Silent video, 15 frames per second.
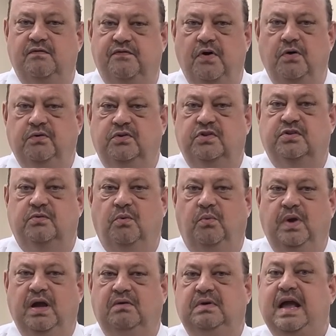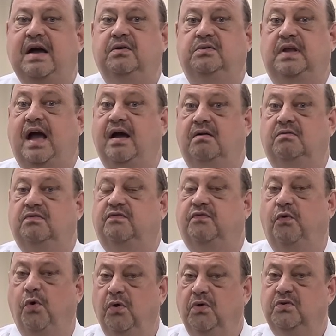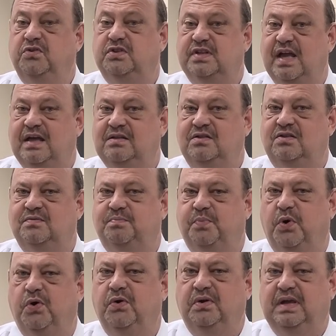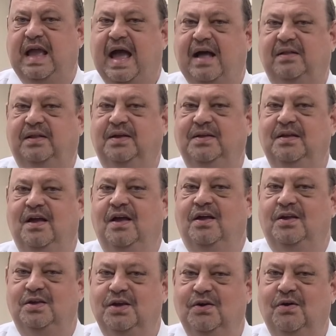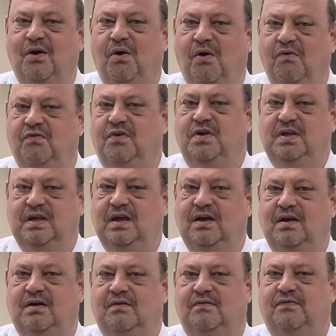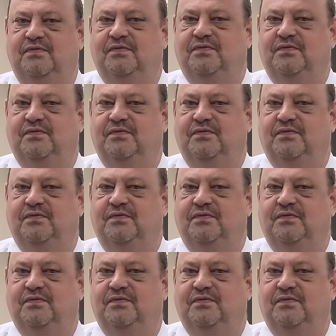Folks, we are now down 4 cents per gallon year over year.